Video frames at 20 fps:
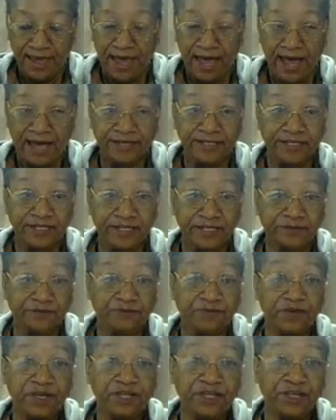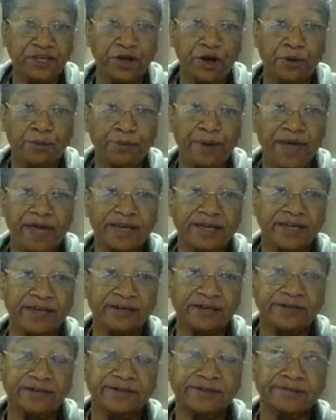I did a video back
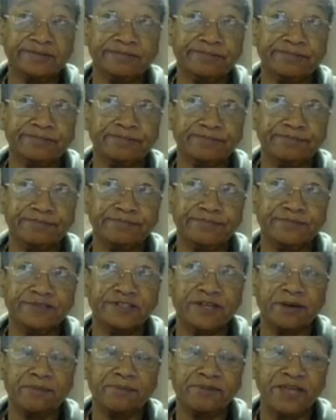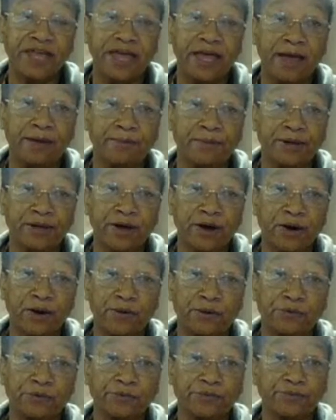him some time
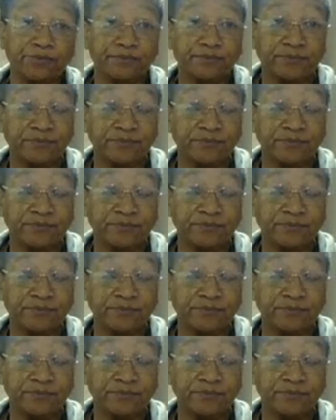ago,